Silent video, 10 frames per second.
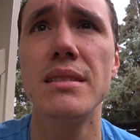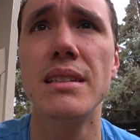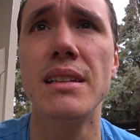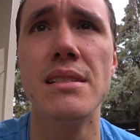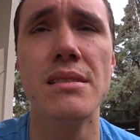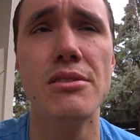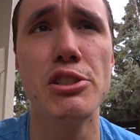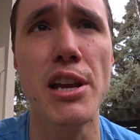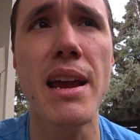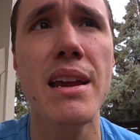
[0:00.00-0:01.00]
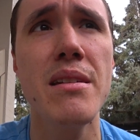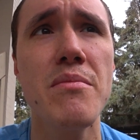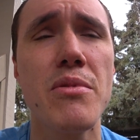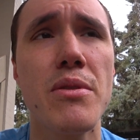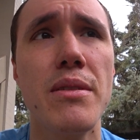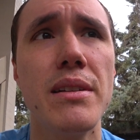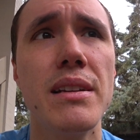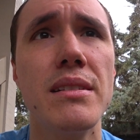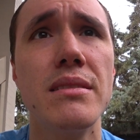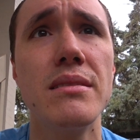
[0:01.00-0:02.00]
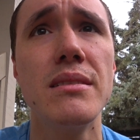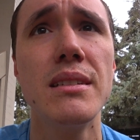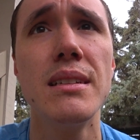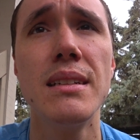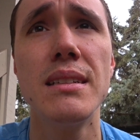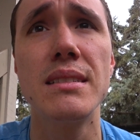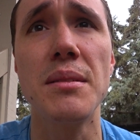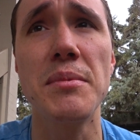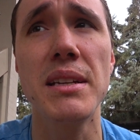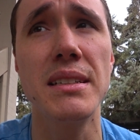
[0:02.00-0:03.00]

in shame or in something.